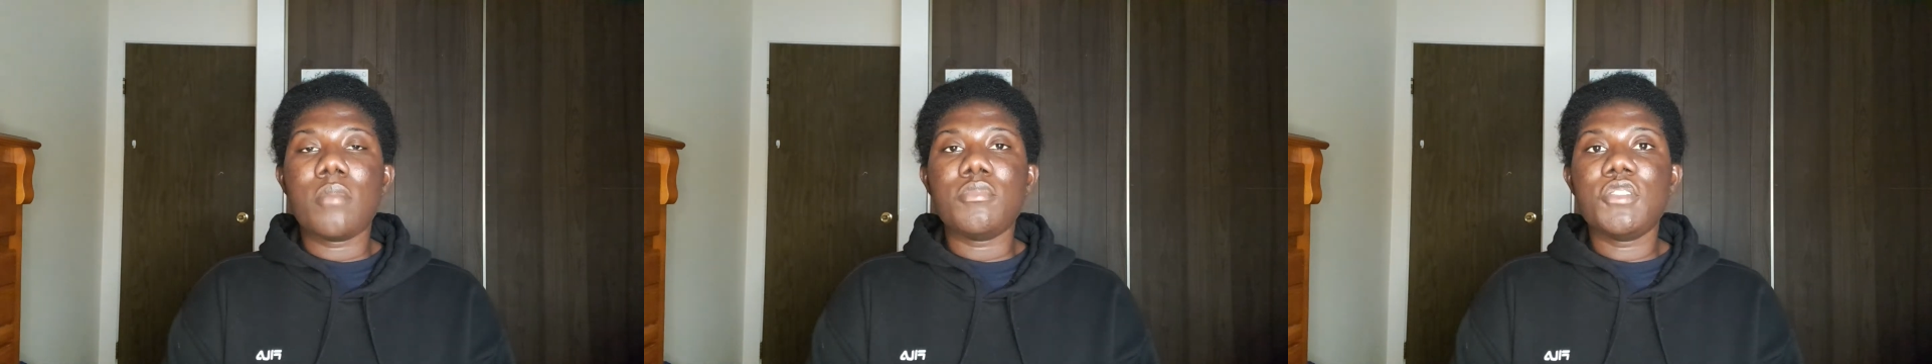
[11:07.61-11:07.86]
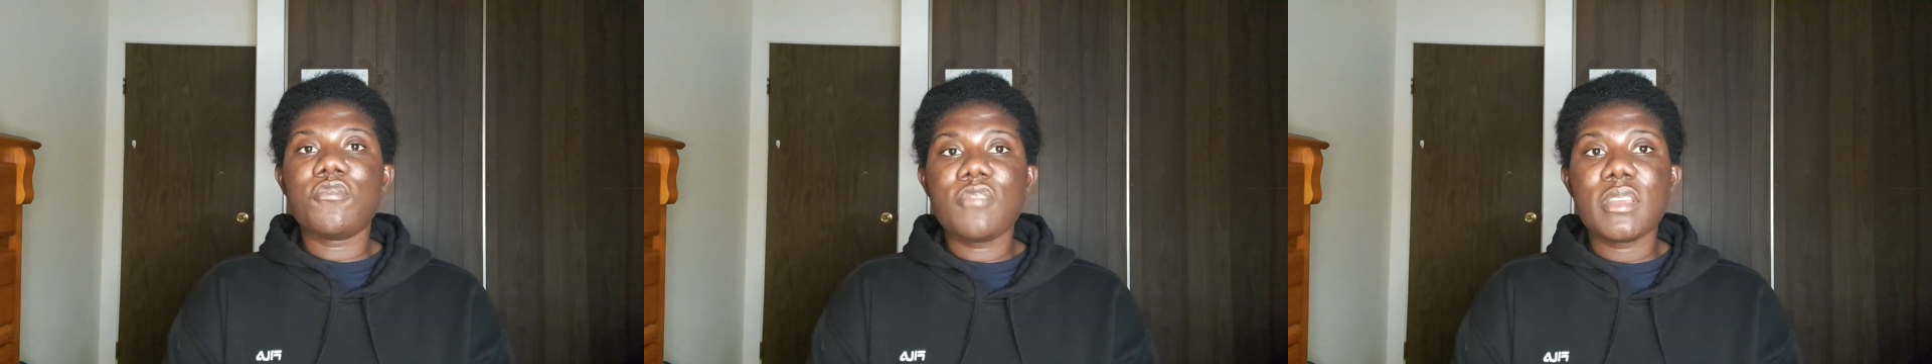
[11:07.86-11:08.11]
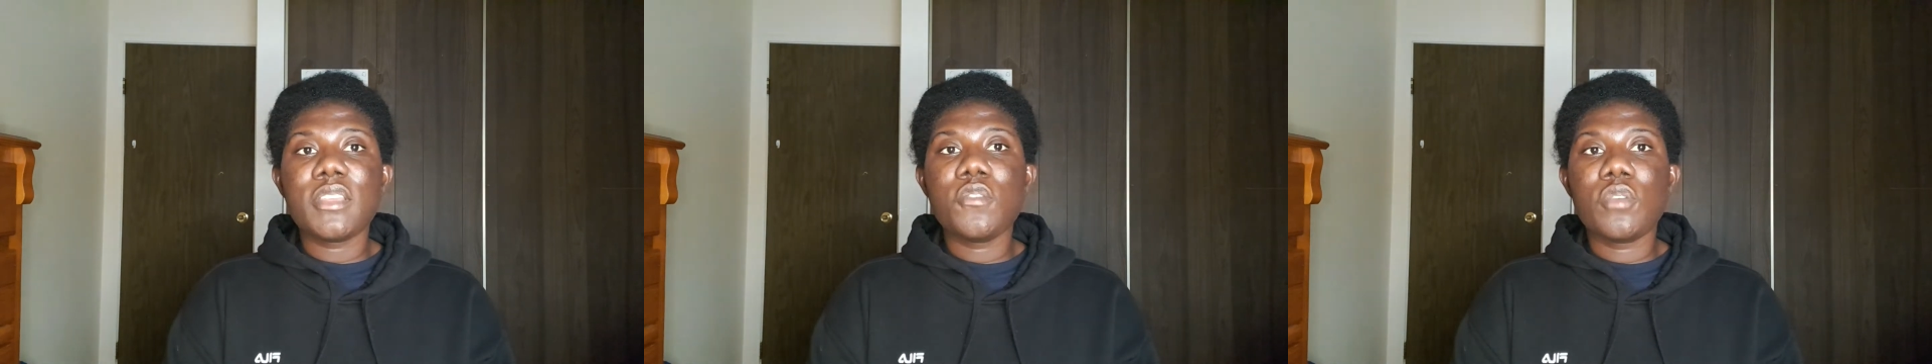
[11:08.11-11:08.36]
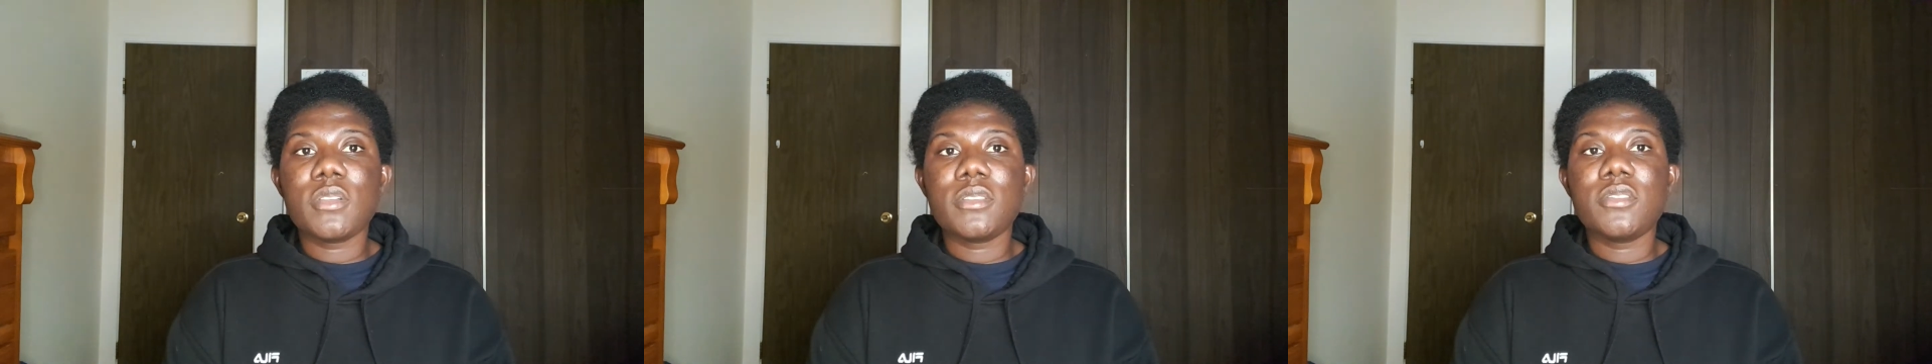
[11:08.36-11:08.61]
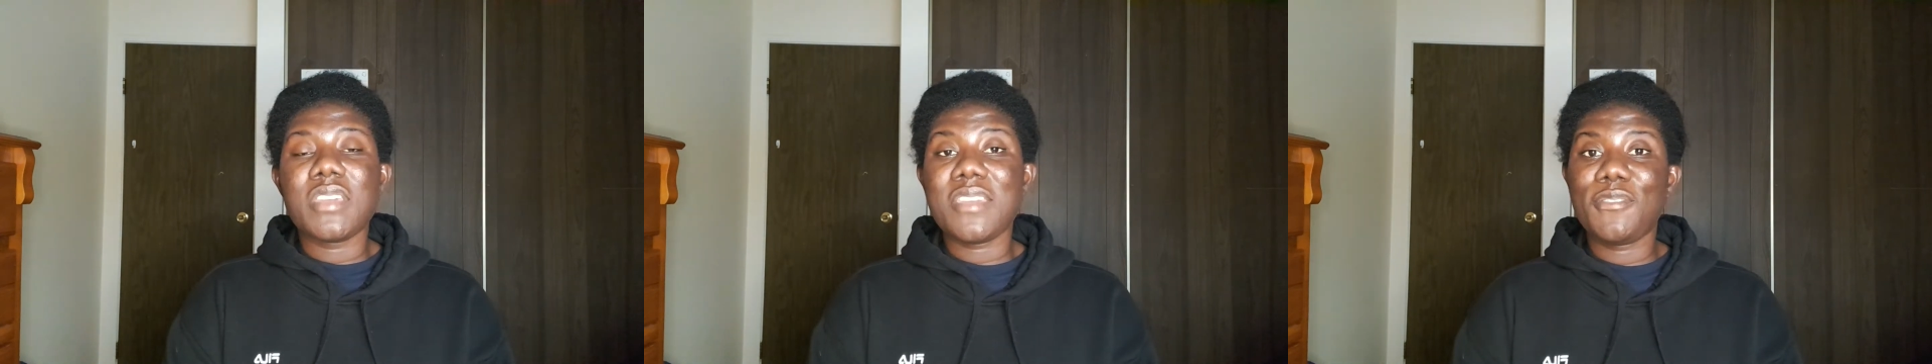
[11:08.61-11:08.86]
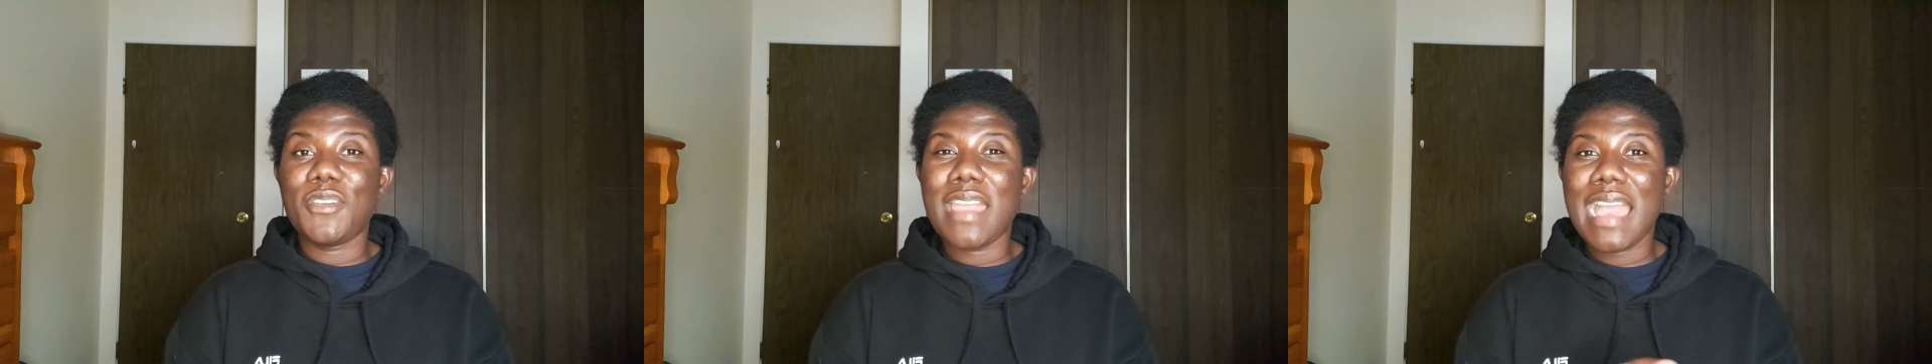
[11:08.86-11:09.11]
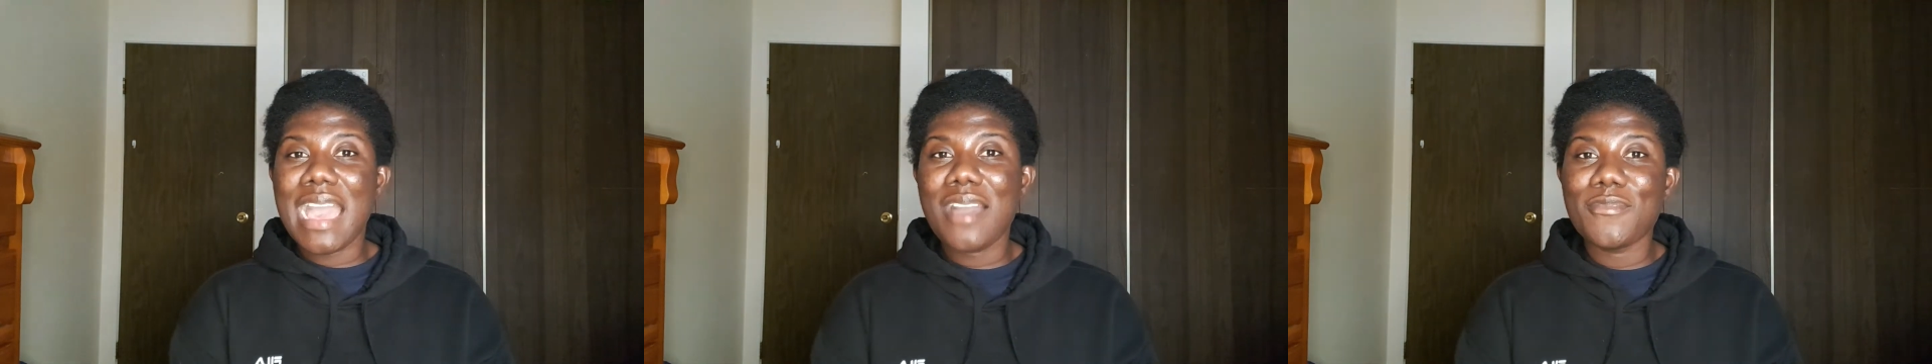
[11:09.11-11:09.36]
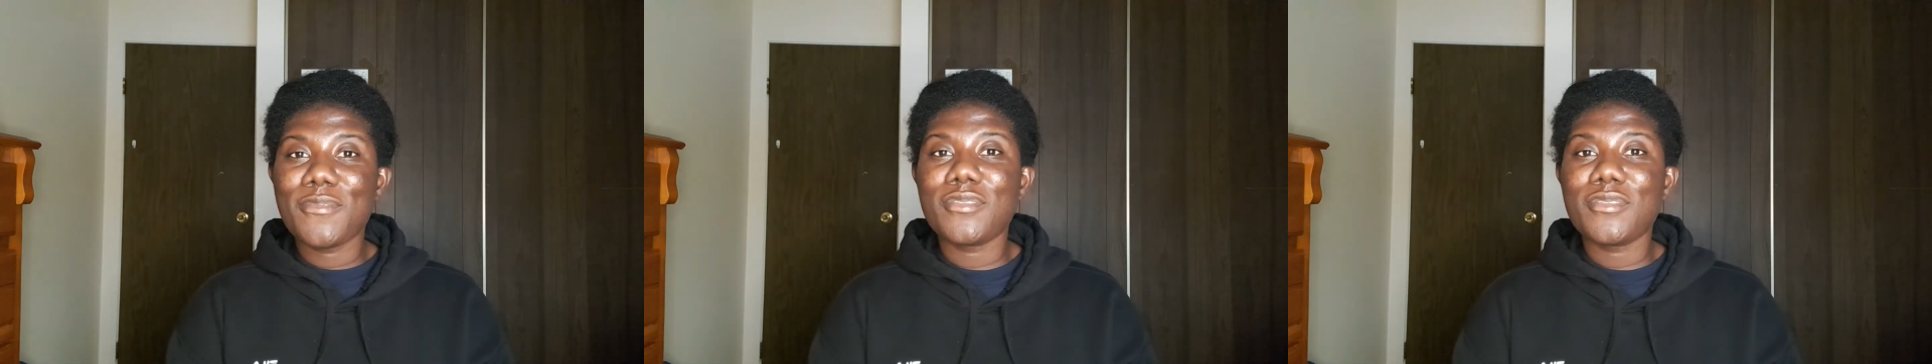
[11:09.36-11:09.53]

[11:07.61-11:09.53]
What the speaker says: you really want to, if you have